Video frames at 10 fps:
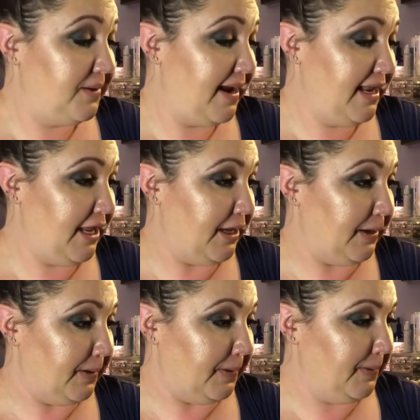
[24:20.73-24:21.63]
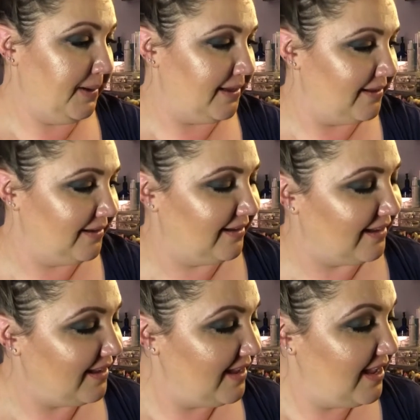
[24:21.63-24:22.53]
anywho,
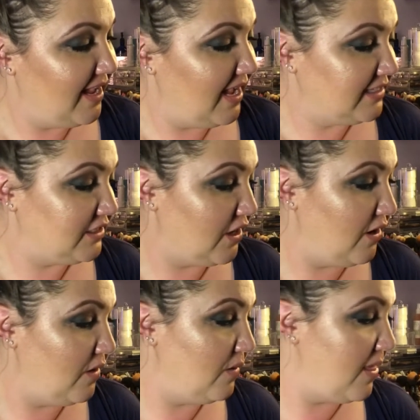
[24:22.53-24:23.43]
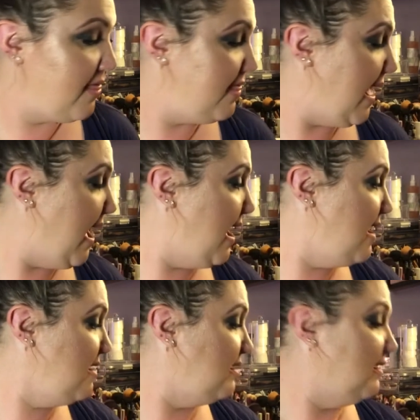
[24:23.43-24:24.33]
so
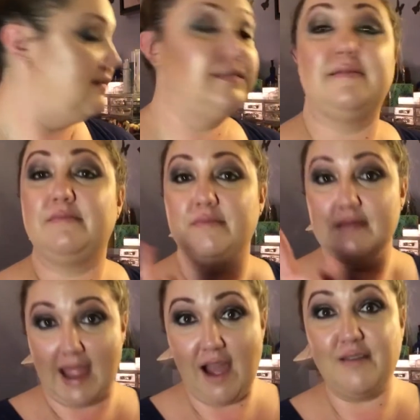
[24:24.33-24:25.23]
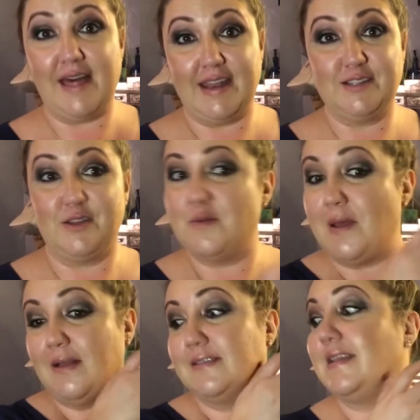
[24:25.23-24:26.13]
that is all the
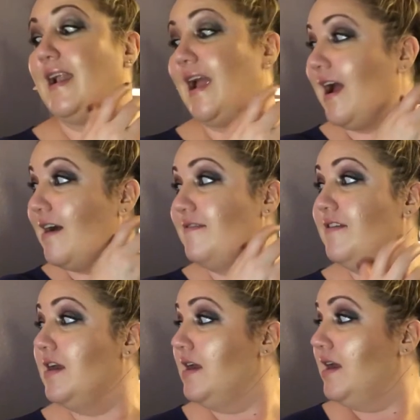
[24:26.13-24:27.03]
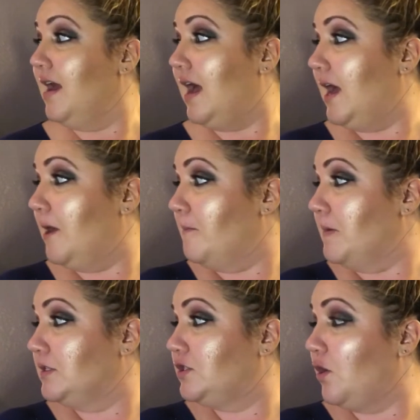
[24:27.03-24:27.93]
palettes that I have.
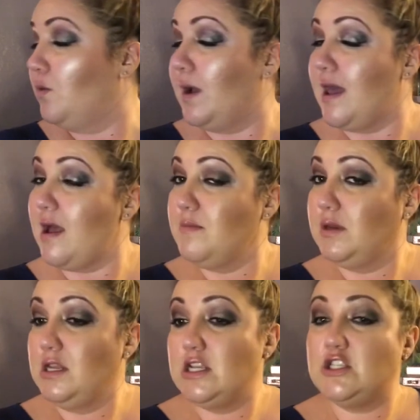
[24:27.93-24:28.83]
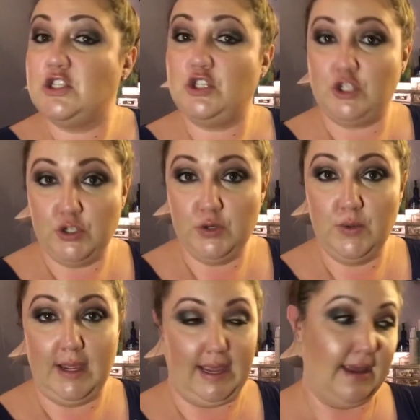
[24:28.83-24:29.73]
So what I'm gonna
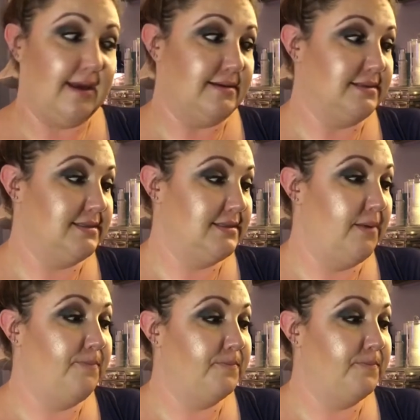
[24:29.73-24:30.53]
do is